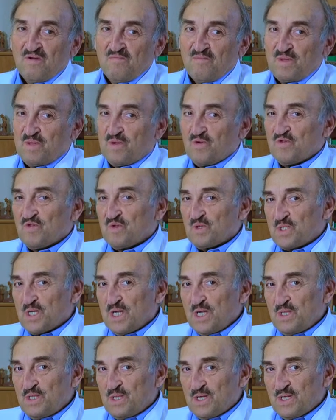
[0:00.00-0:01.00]
but also
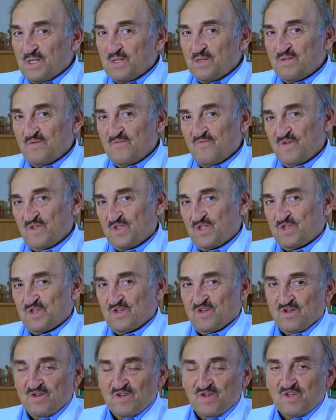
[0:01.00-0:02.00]
children with
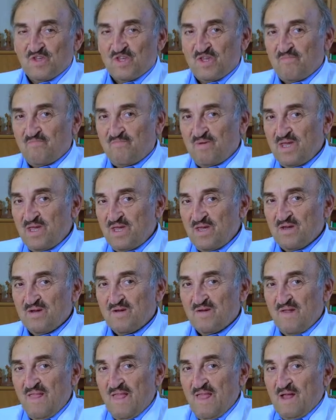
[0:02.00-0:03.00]
CP,
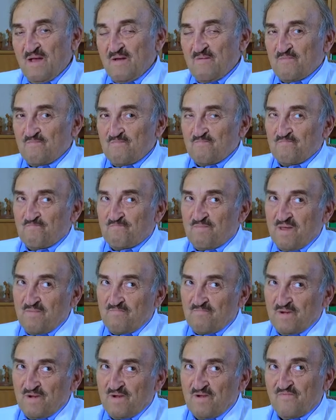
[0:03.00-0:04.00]

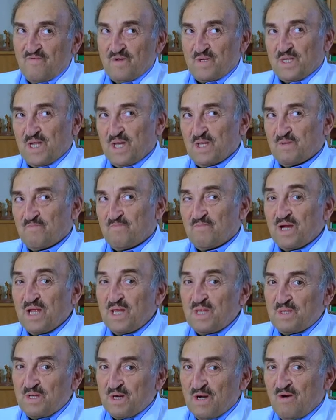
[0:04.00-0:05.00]
people which had
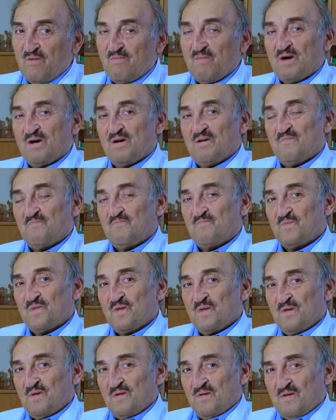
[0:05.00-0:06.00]
brain trauma,
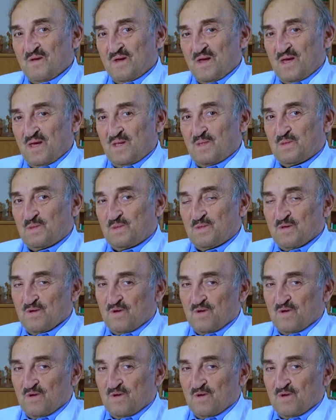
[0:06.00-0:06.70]
and